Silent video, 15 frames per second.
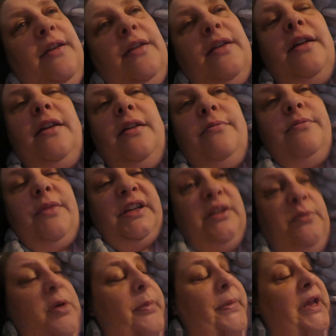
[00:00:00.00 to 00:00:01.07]
I
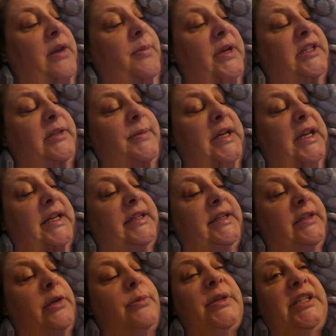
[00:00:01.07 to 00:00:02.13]
did pop in, I picked up my
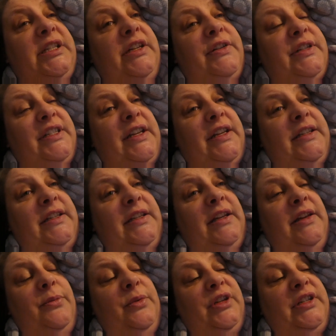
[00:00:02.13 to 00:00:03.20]
glasses, got my Secret
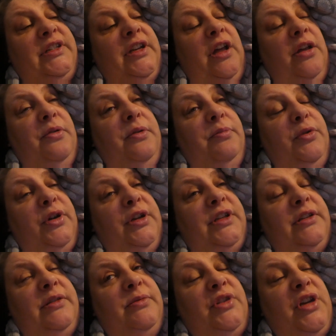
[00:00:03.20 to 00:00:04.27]
Santa, which is a colouring book
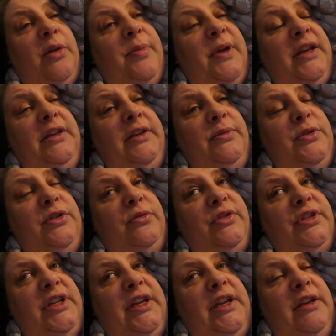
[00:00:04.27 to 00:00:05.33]
and some gel pens, which you'll
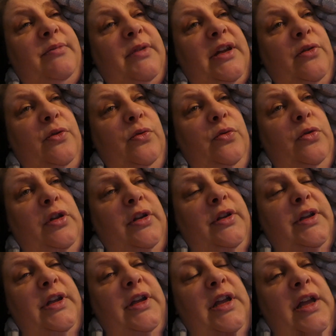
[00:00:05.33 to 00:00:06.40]
see in my haul.
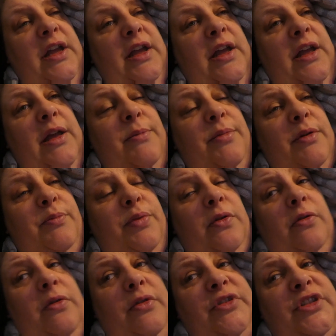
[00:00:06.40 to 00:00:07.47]
But
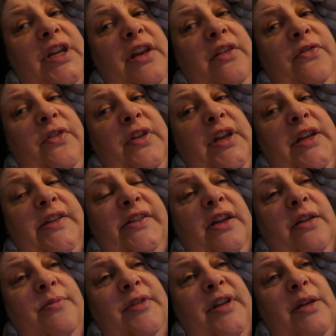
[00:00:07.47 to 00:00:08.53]
poor old Jennifer has
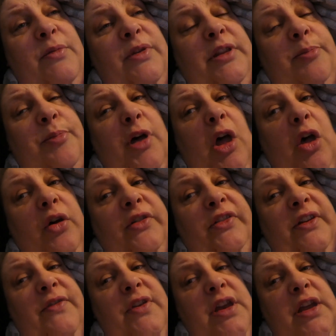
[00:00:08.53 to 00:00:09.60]
come down with the
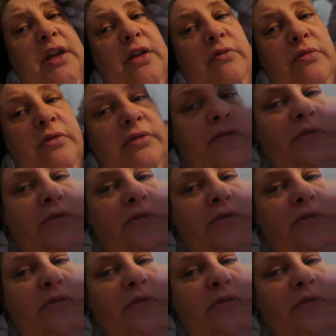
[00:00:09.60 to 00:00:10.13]
pox, haven't you?